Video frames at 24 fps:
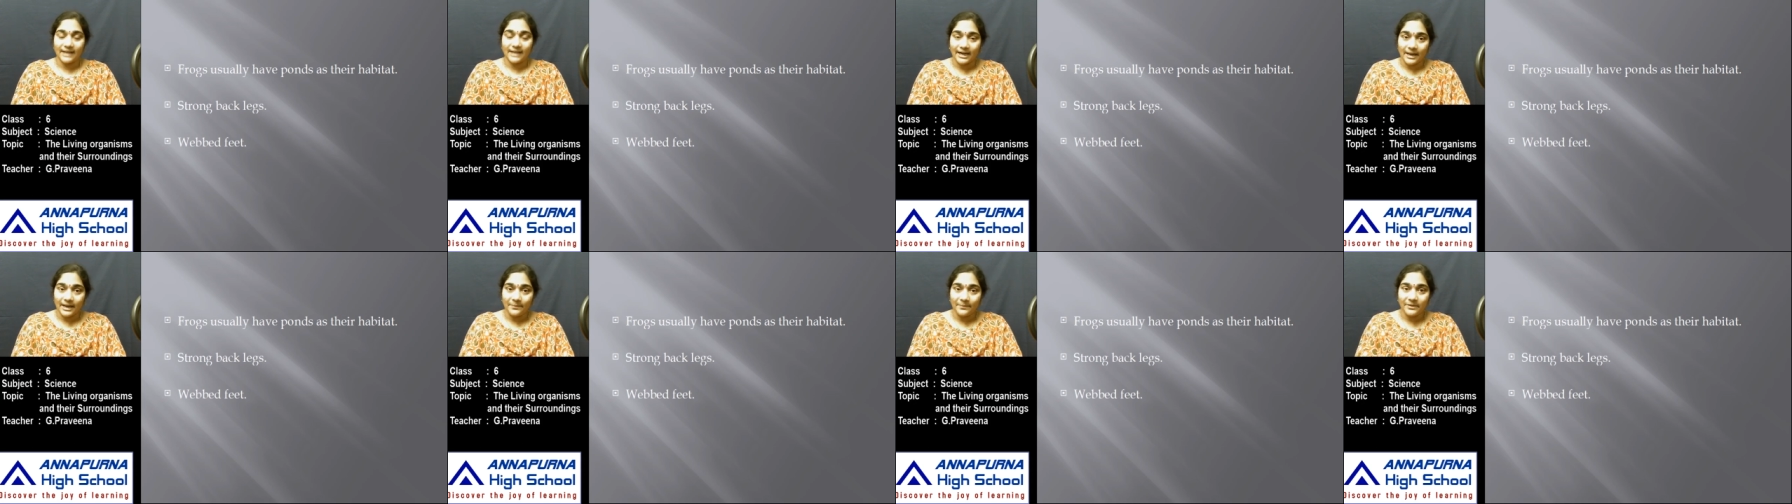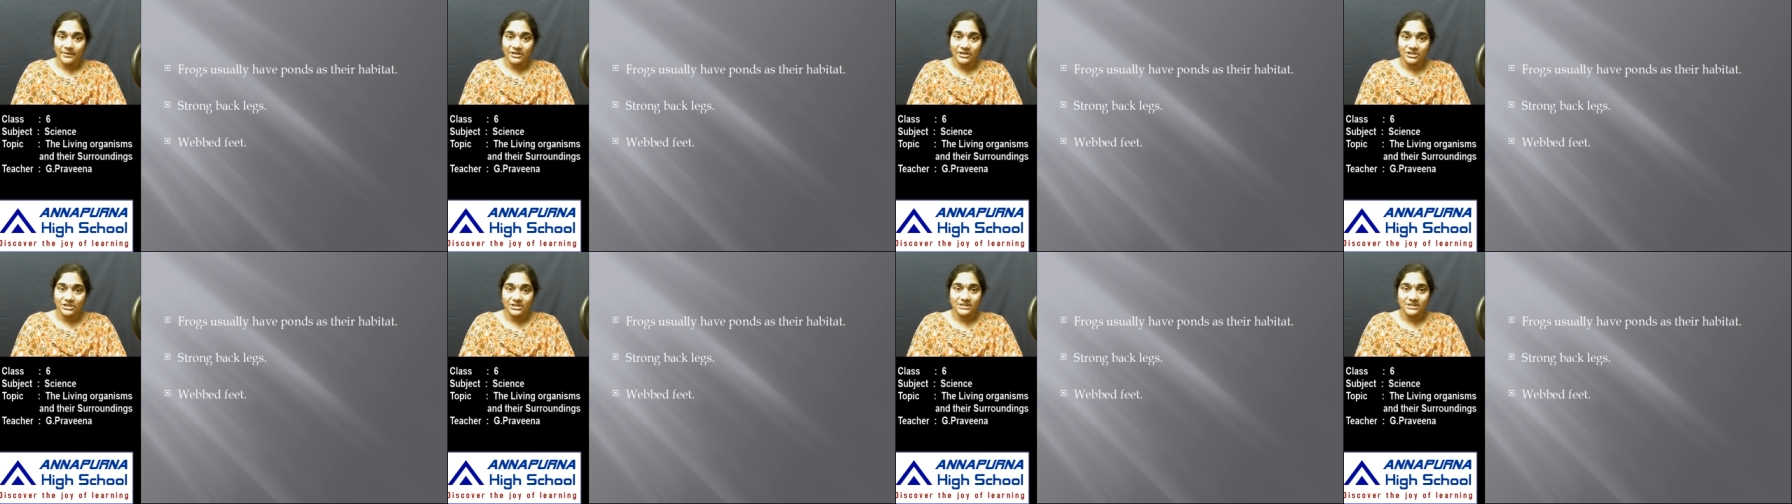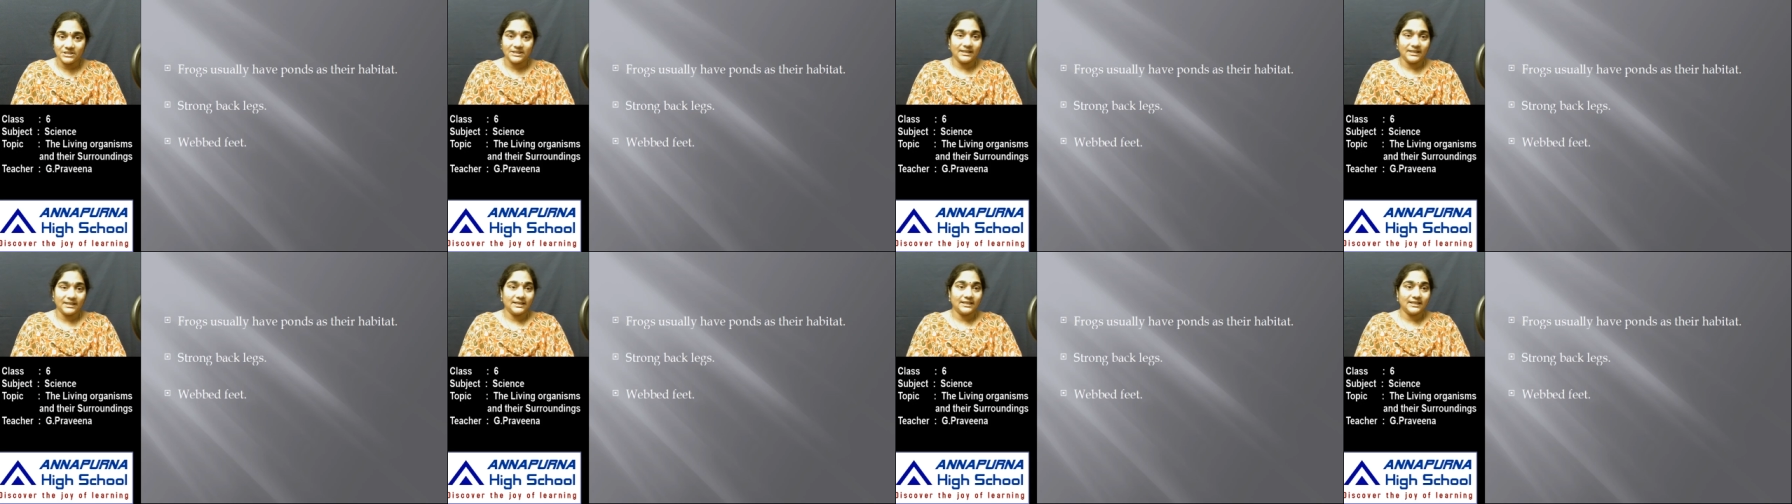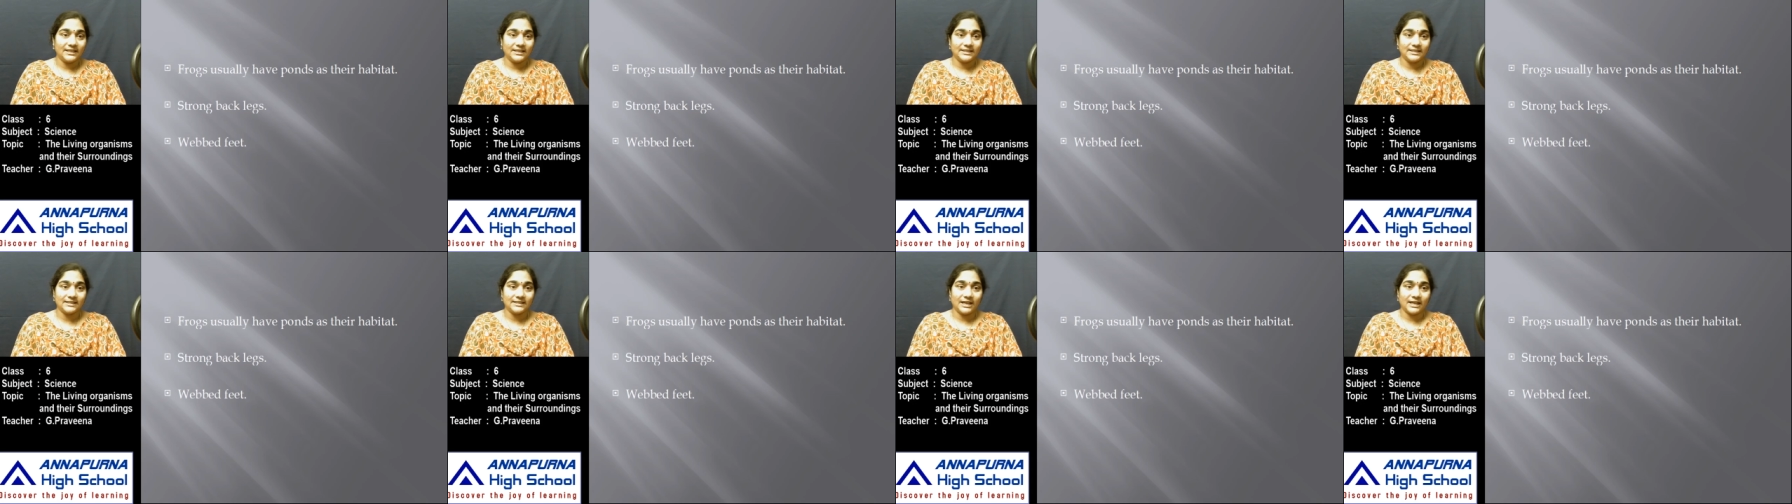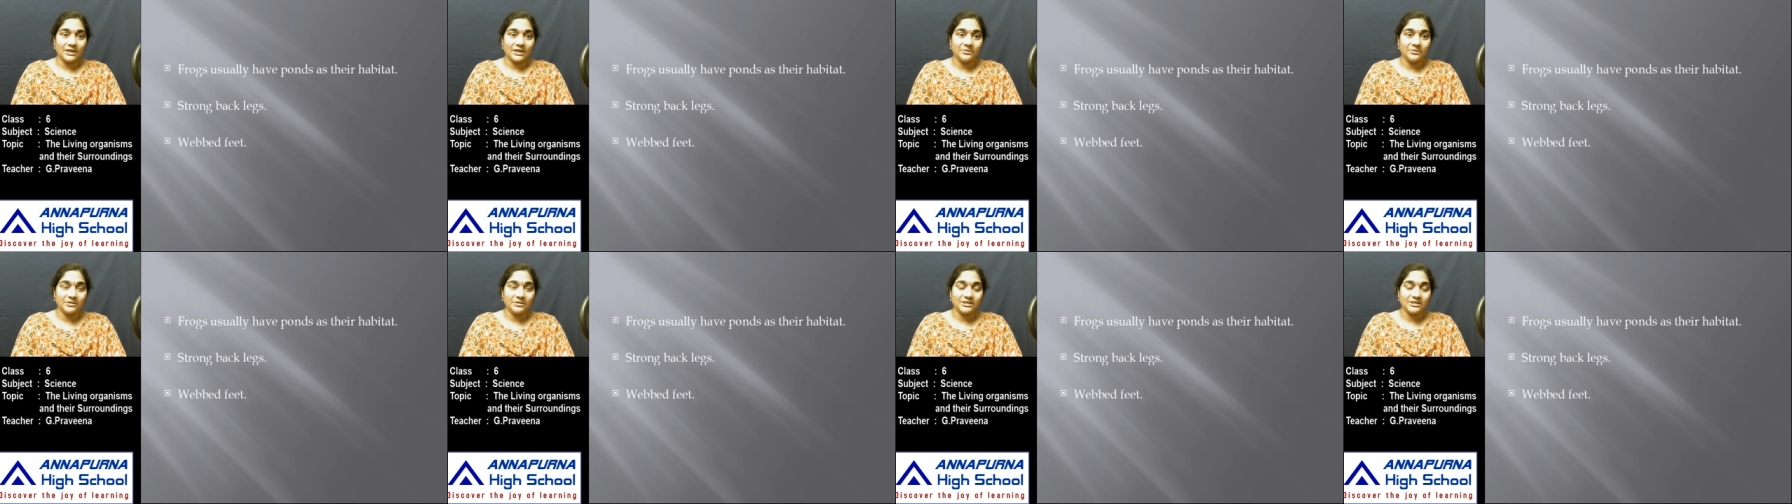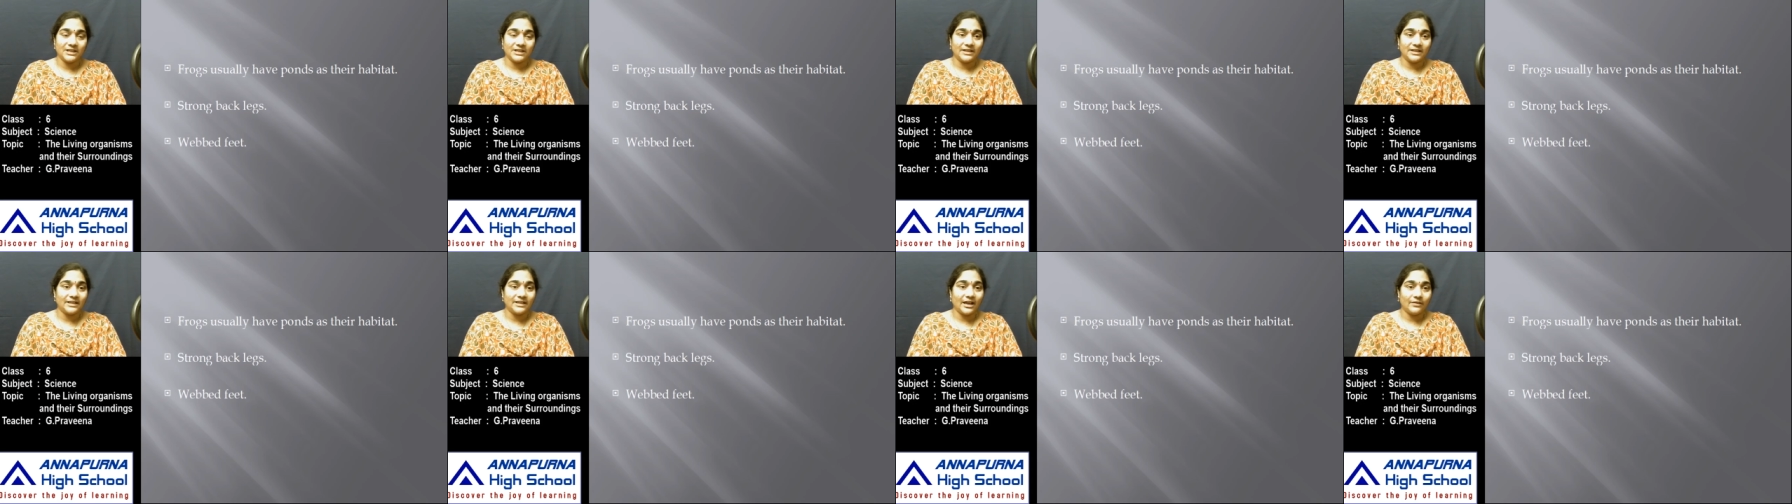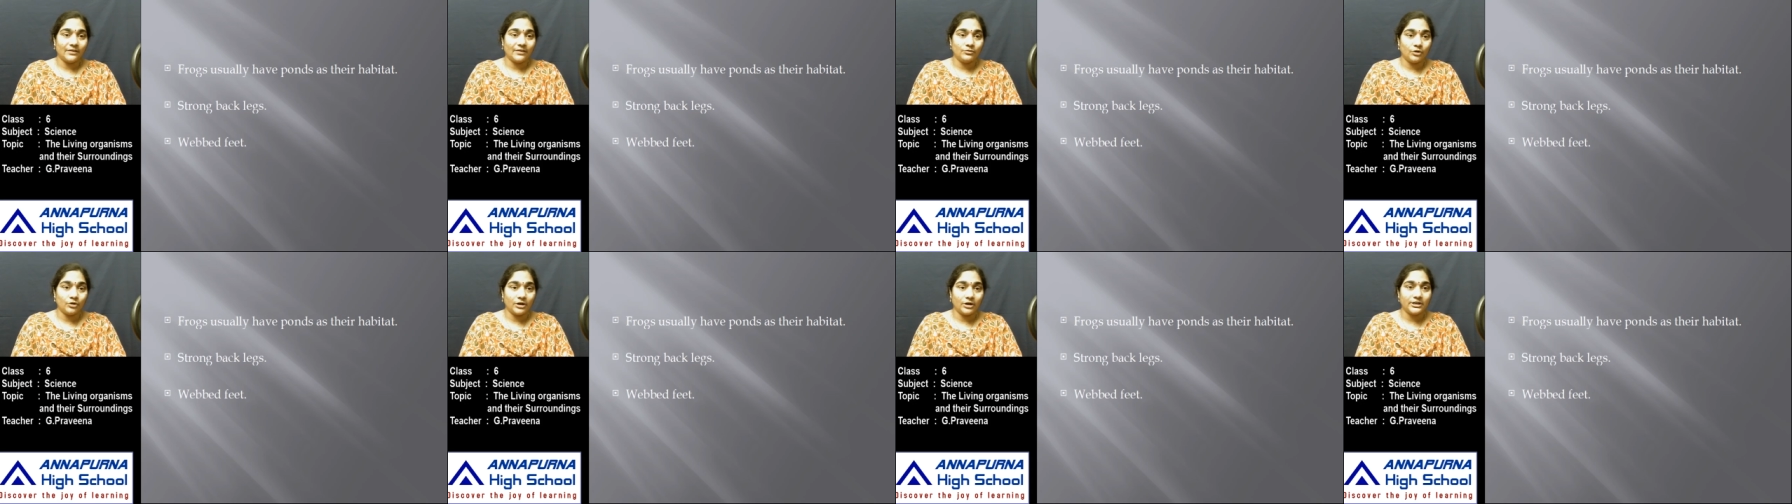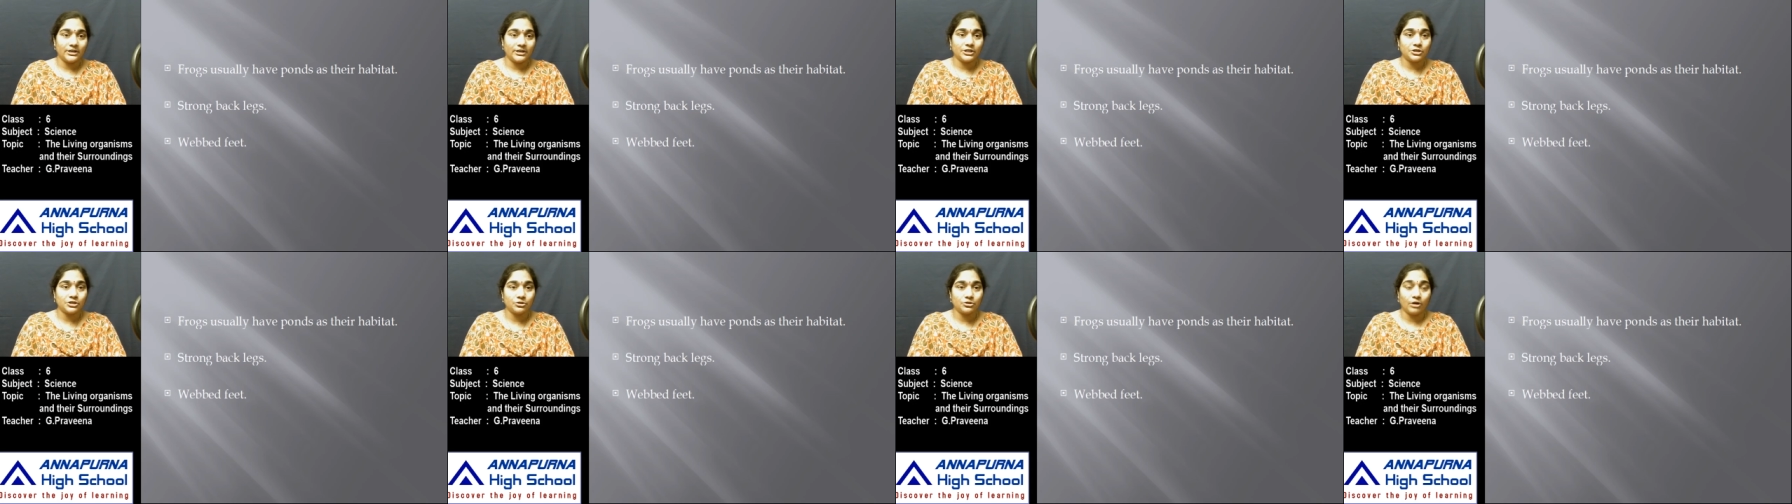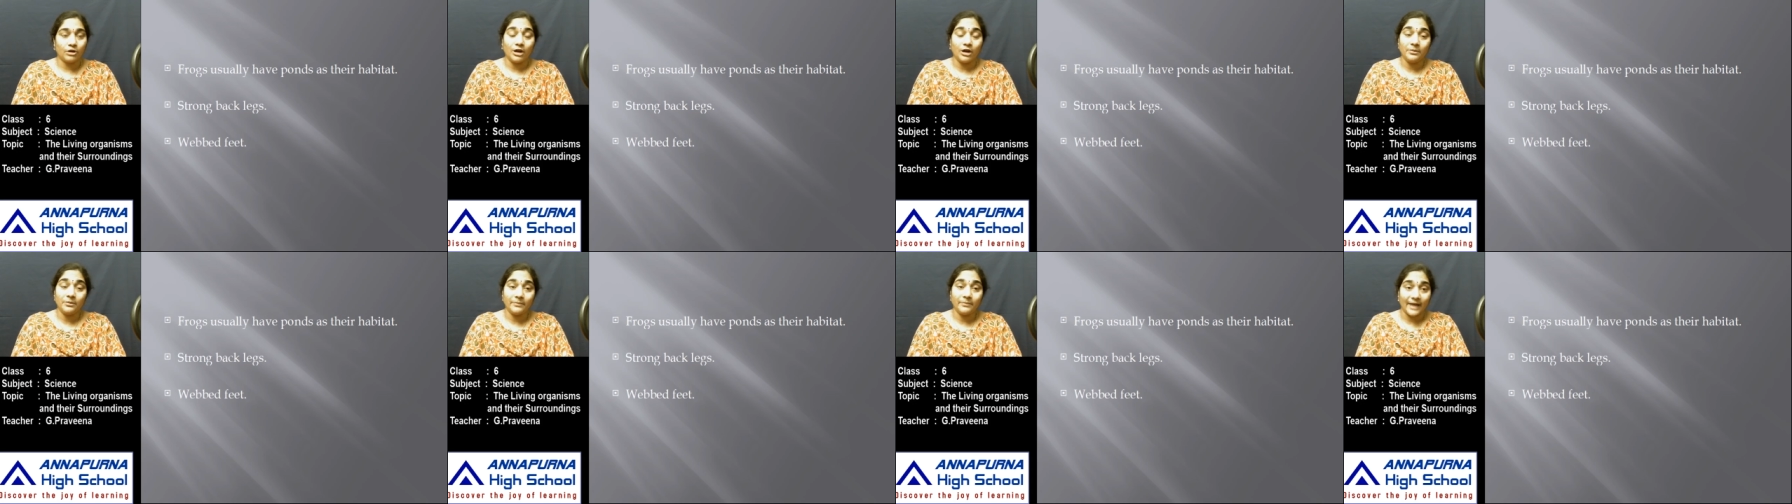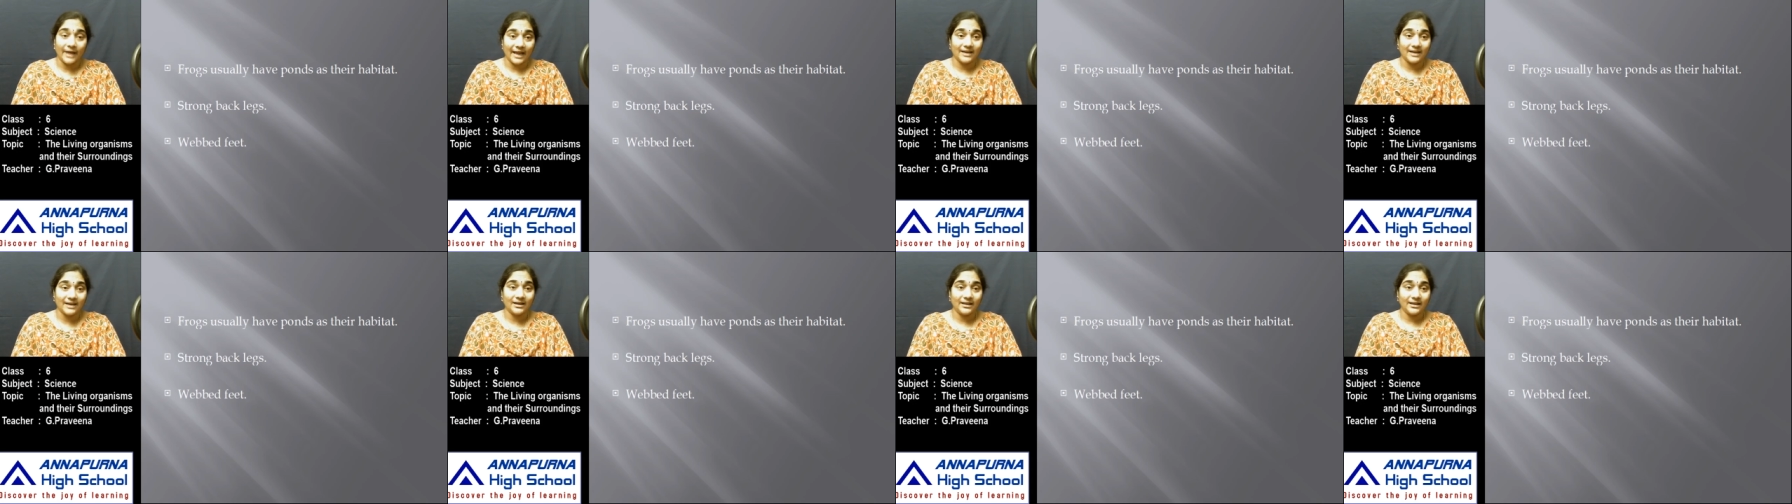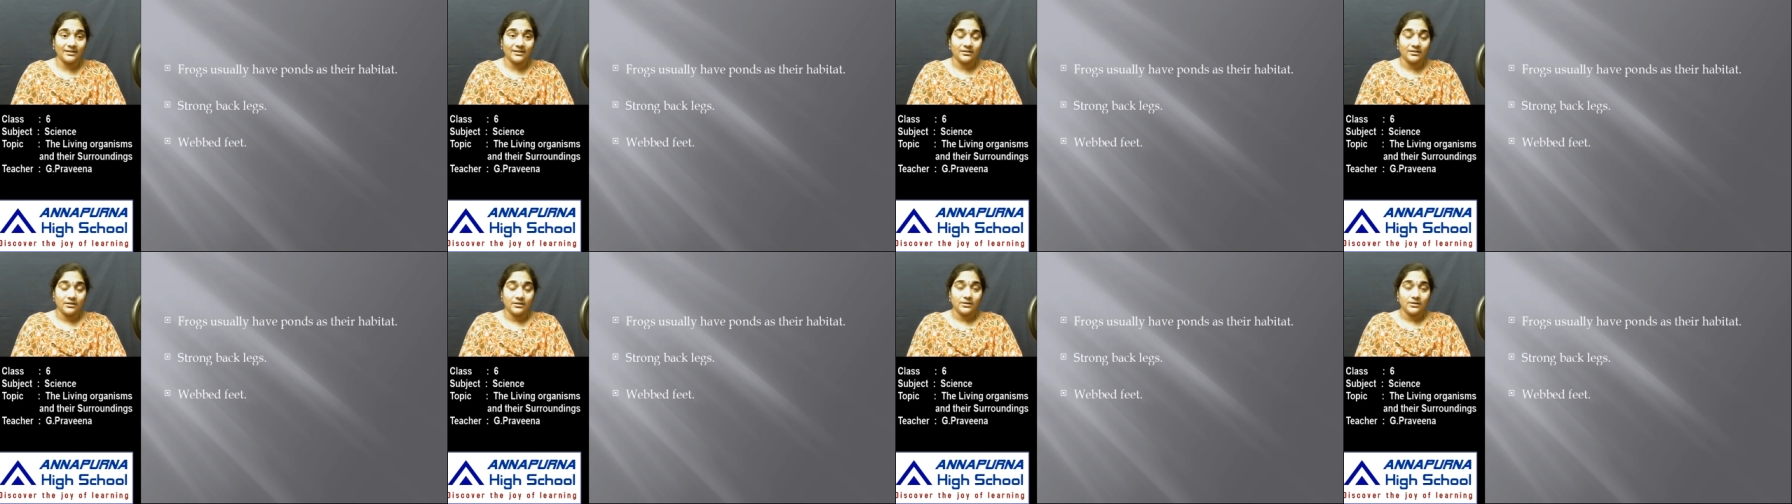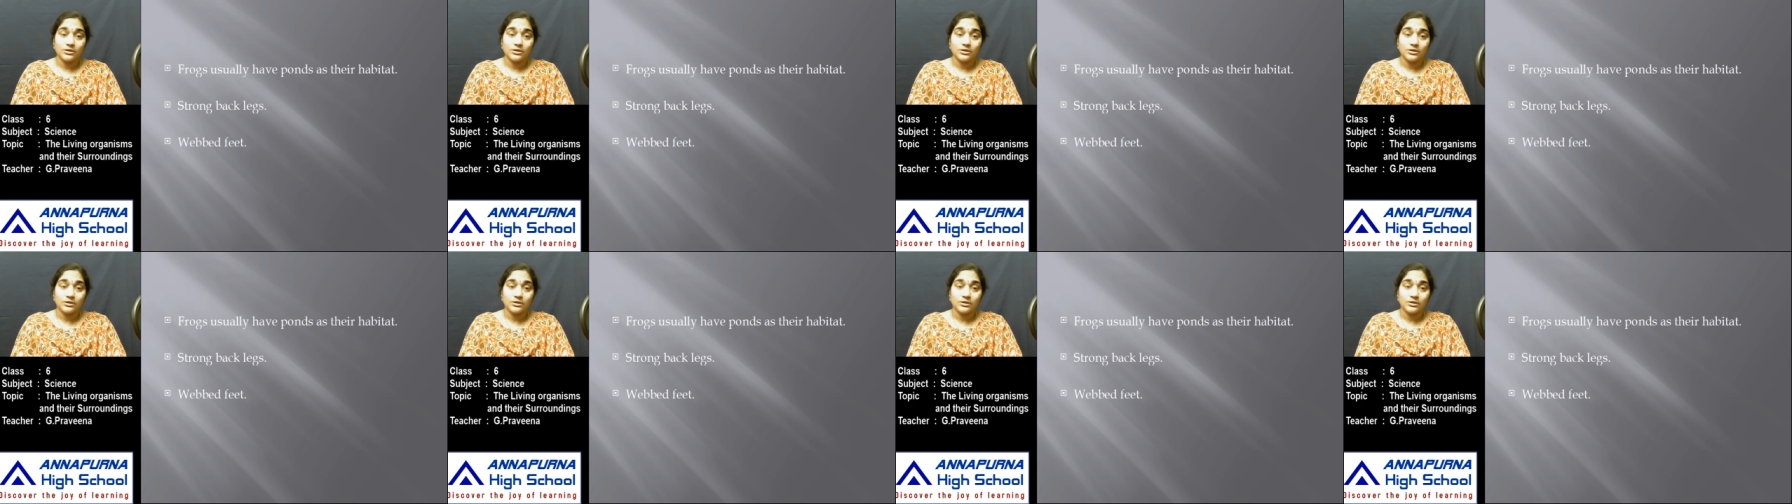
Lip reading: the adaptation seen in these animals are they have got a strong back leg,